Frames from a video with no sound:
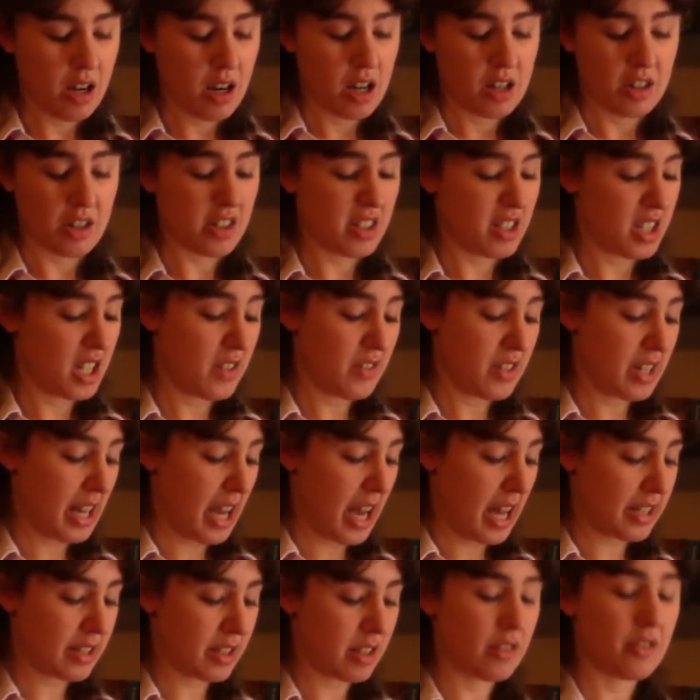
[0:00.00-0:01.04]
just even
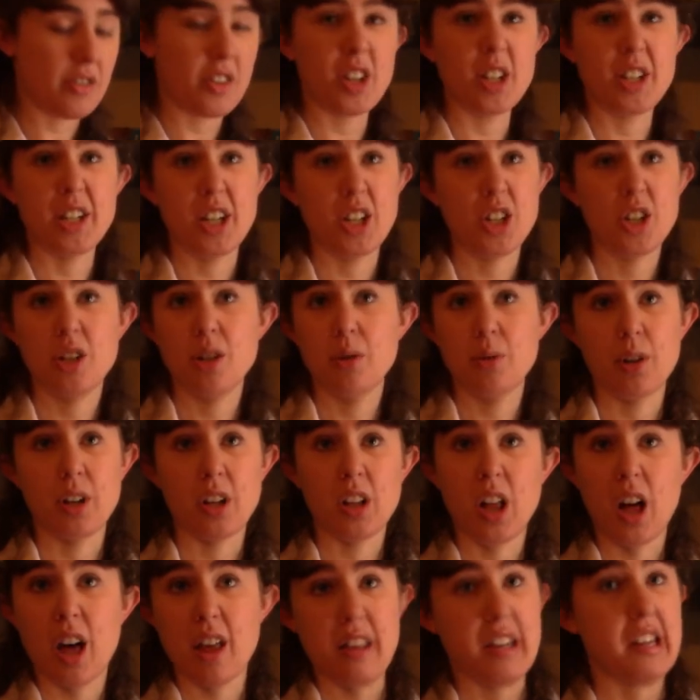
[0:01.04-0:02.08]
acid-free tissue and
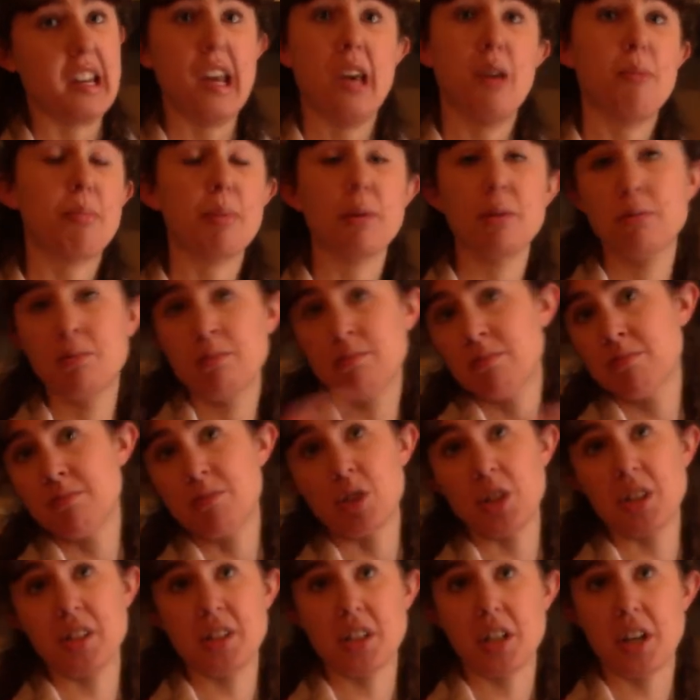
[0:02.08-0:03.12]
cloth tape
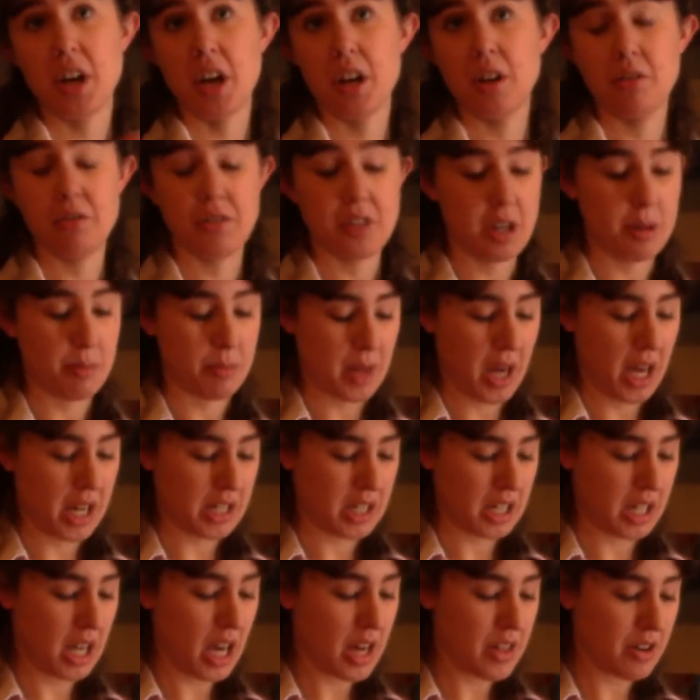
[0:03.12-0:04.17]
just to kind of keep that
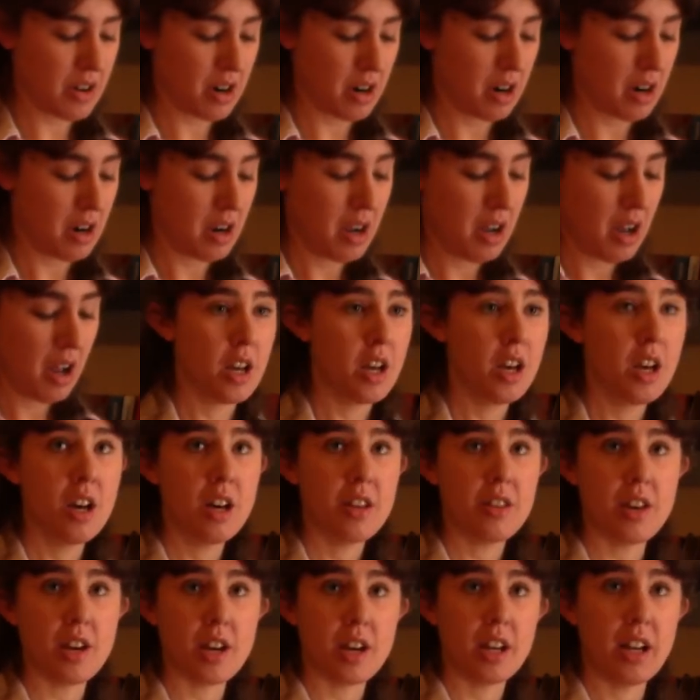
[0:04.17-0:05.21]
together.
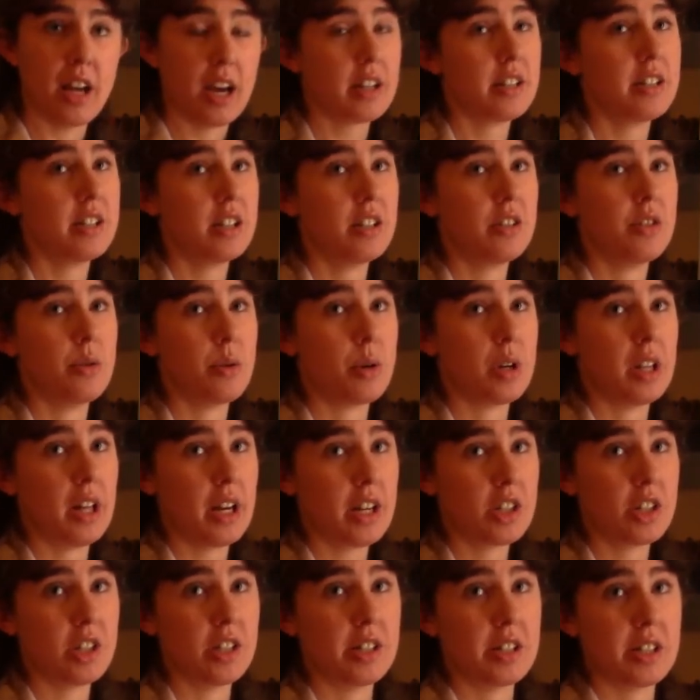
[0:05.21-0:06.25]
Be connecting to
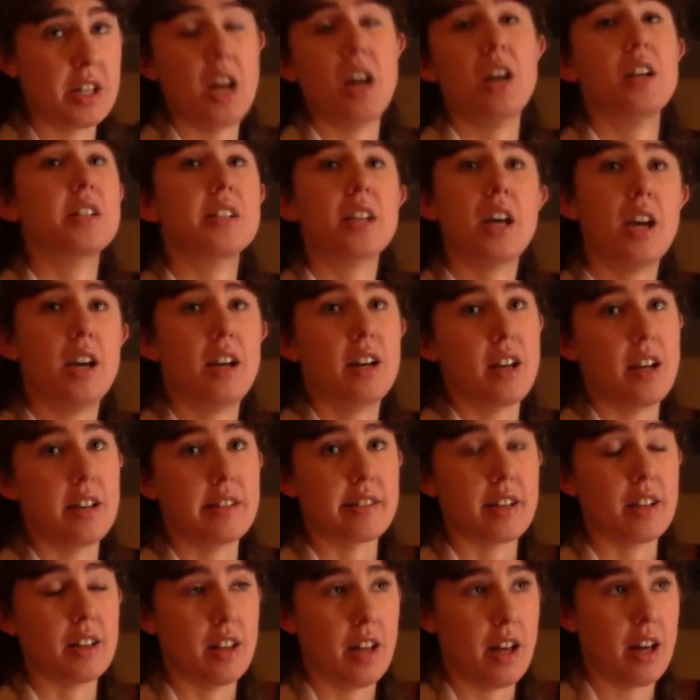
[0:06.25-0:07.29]
collections care site has
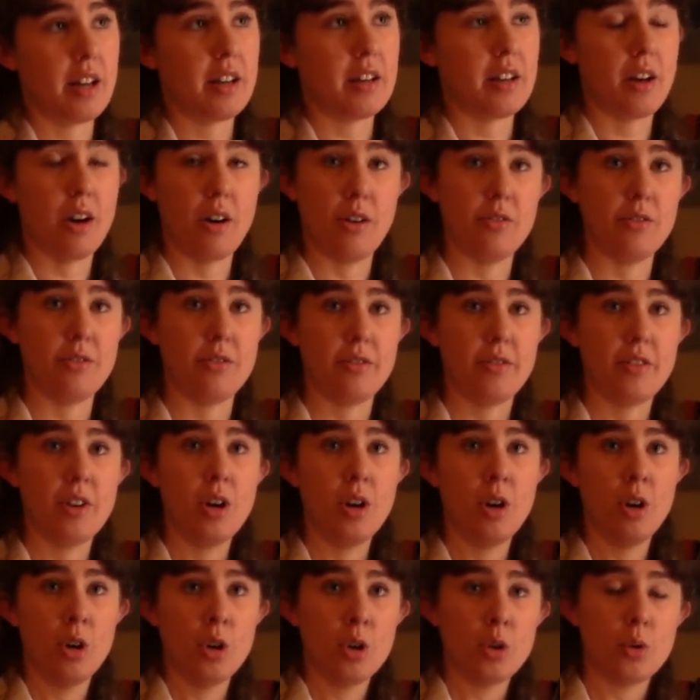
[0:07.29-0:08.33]
a lot of
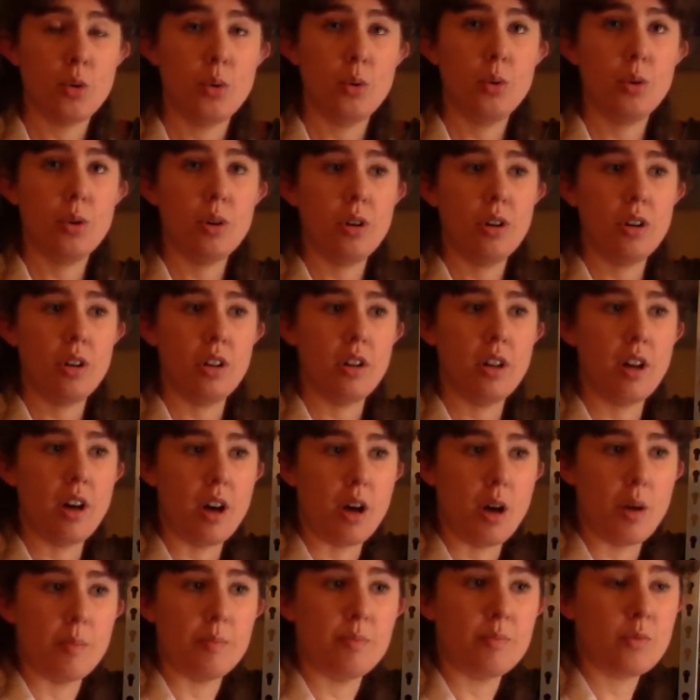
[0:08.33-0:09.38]
cool
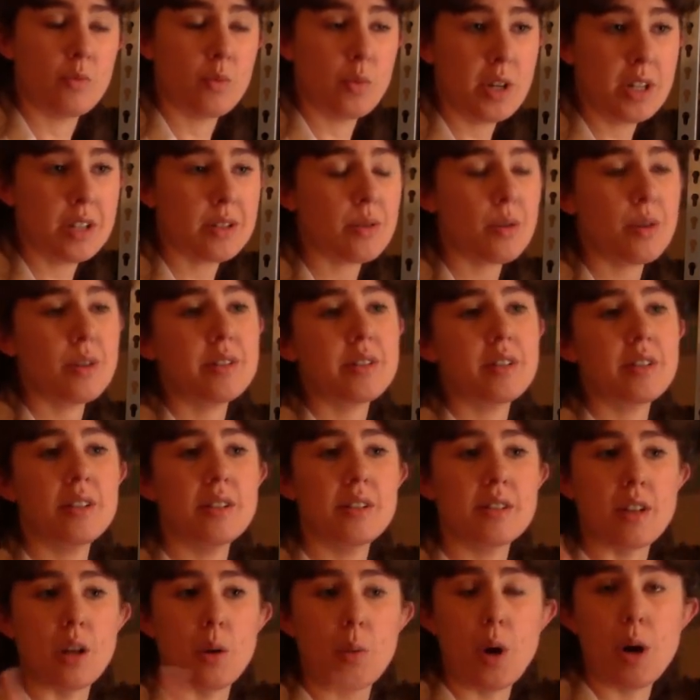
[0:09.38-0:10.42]
um, resources
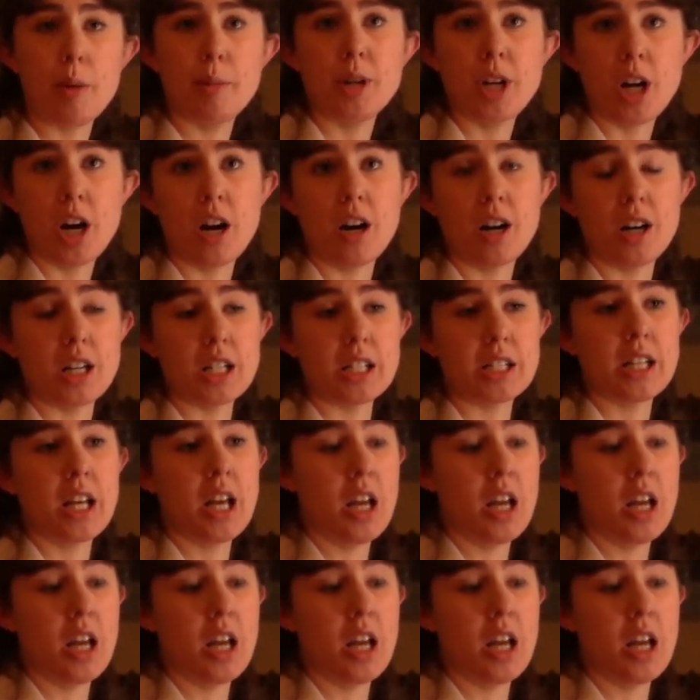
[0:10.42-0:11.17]
and webinars.